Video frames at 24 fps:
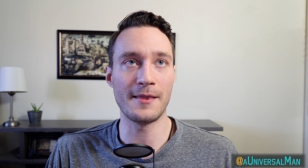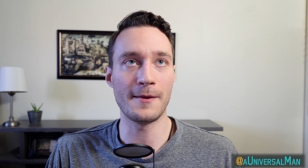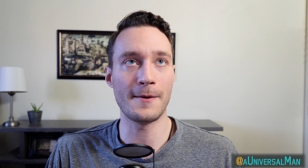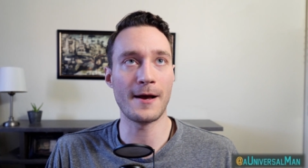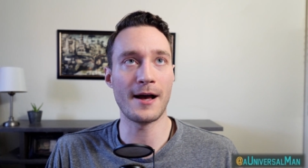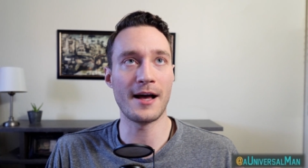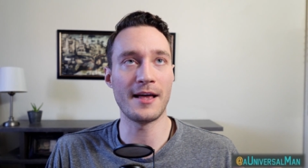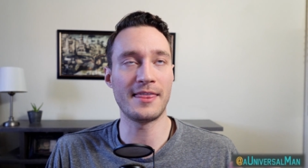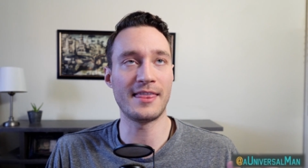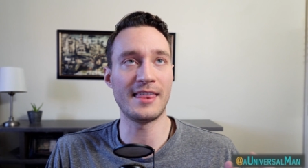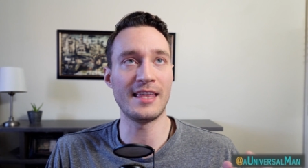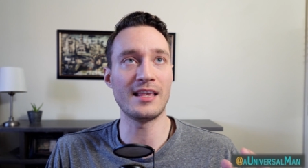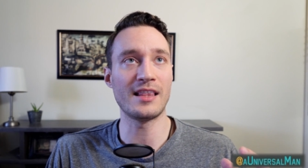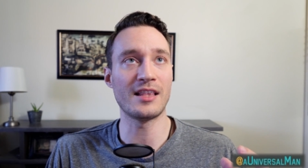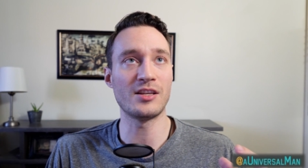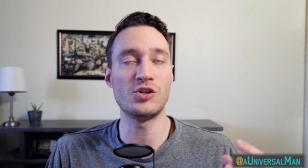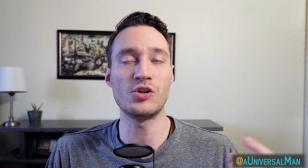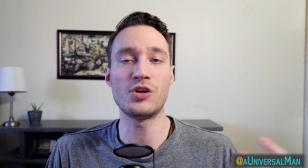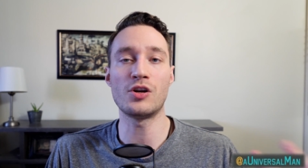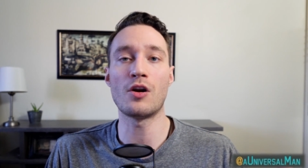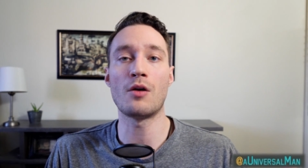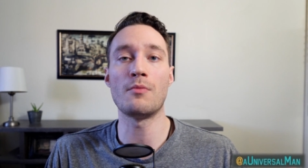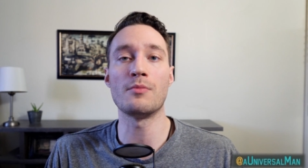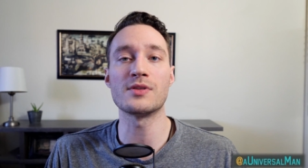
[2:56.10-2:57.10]
a, thing that you
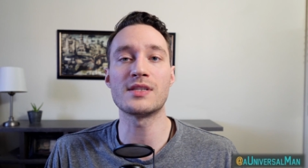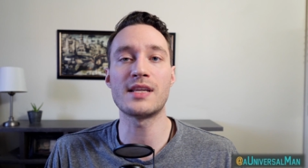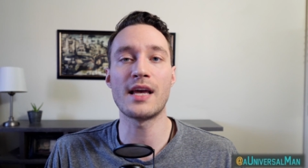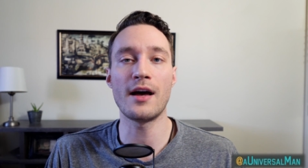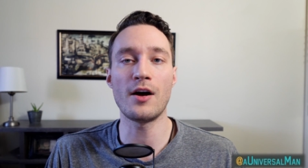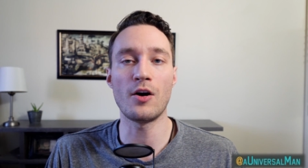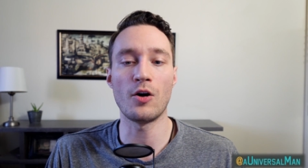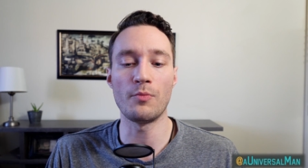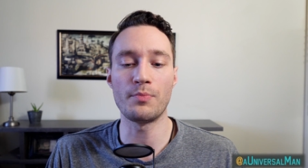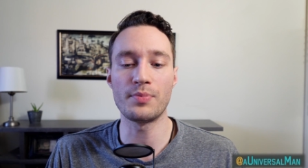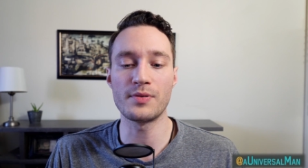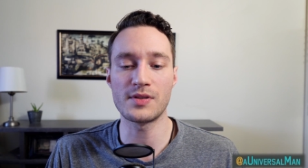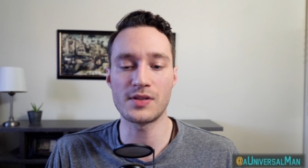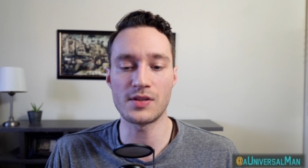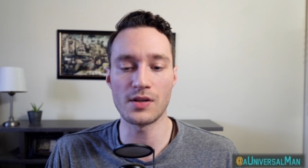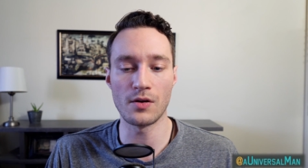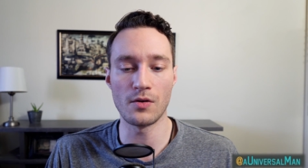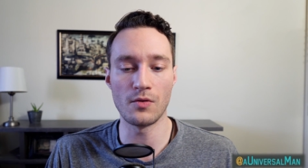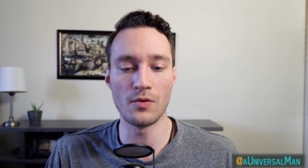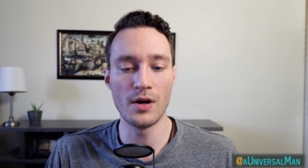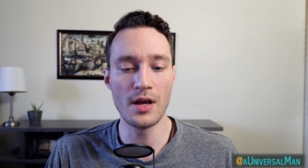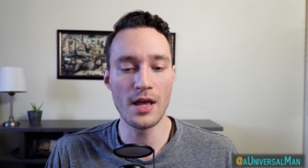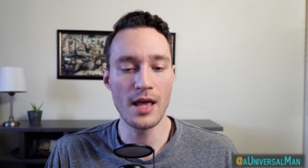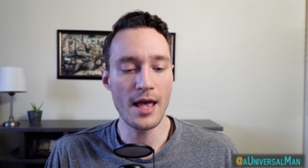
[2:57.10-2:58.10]
can almost help.
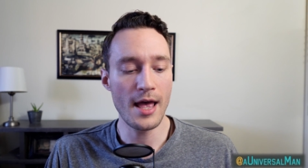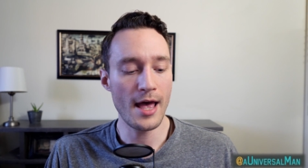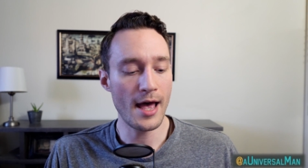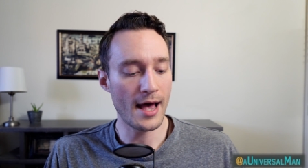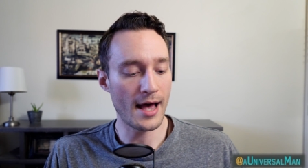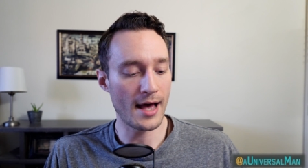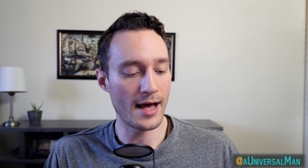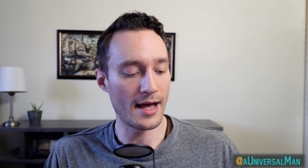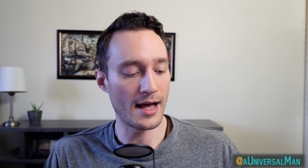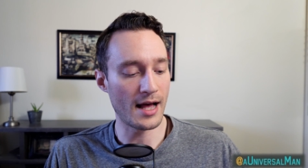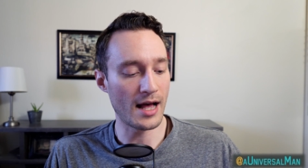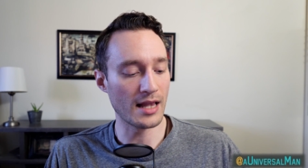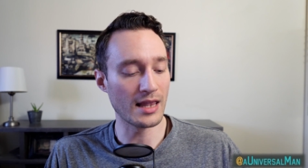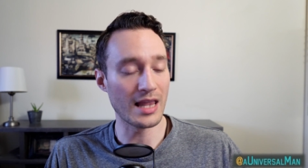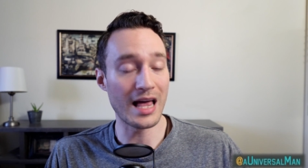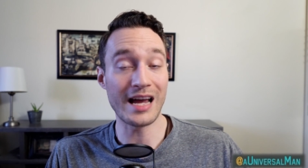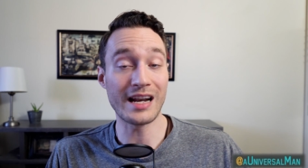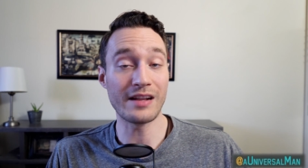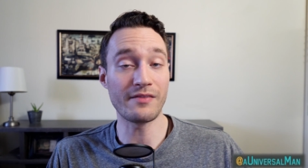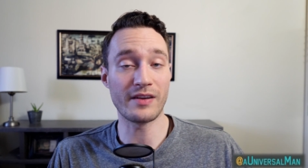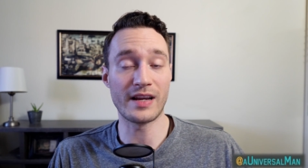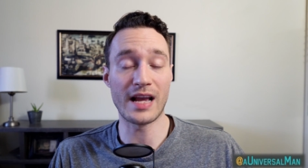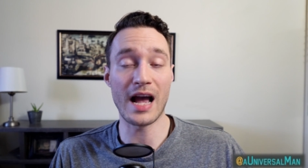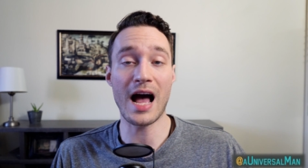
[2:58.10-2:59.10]
So uh, a lot
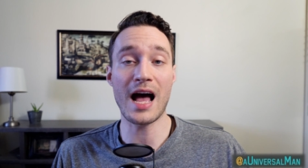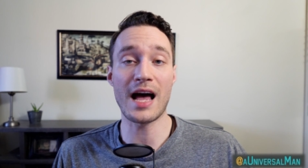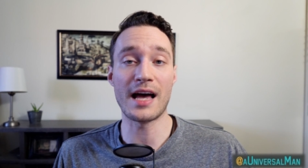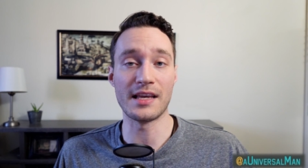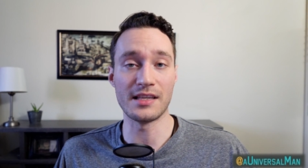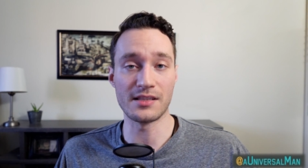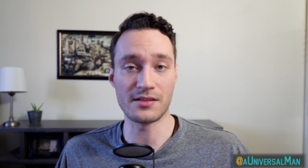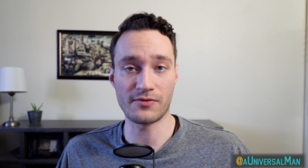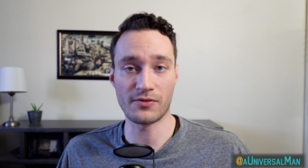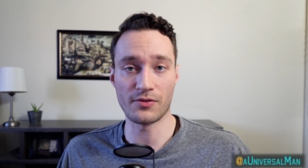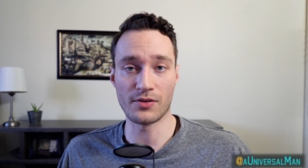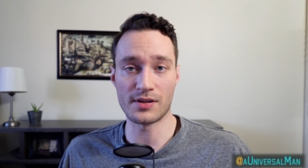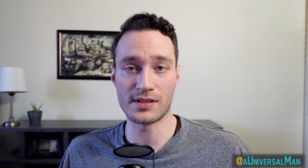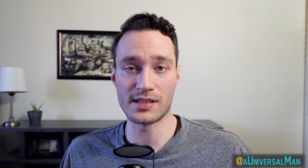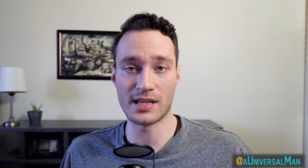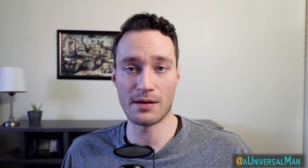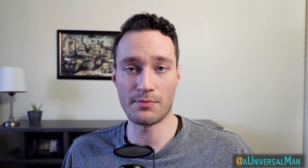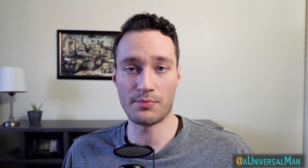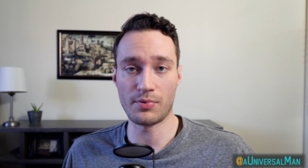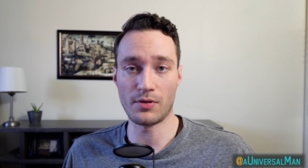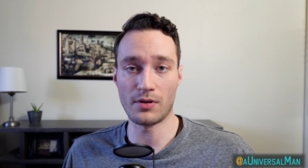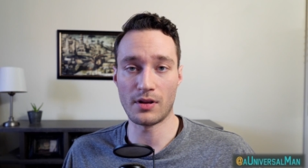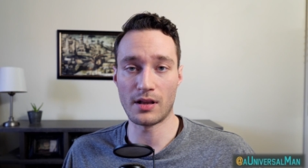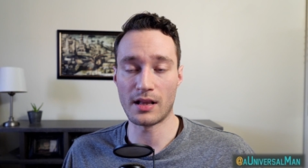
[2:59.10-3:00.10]
of guys, for
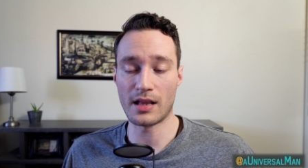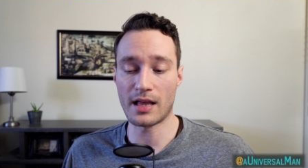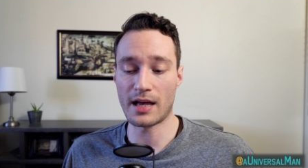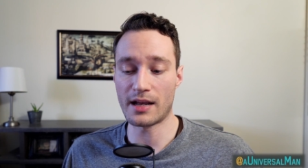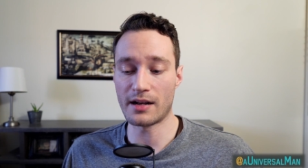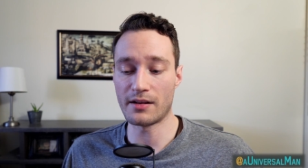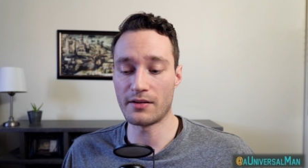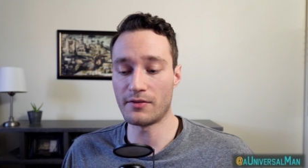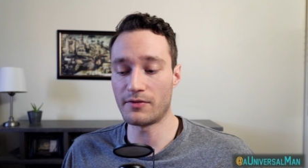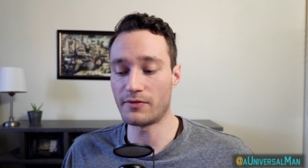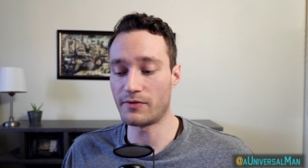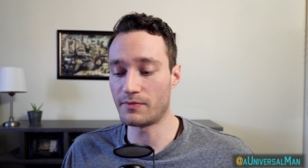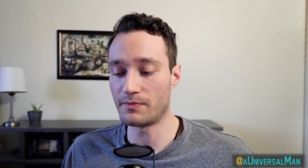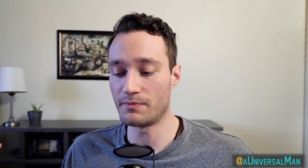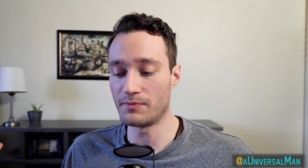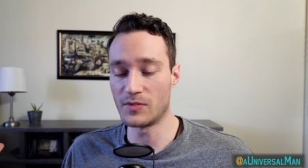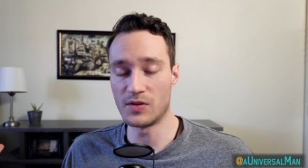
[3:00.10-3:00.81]
example, a lot of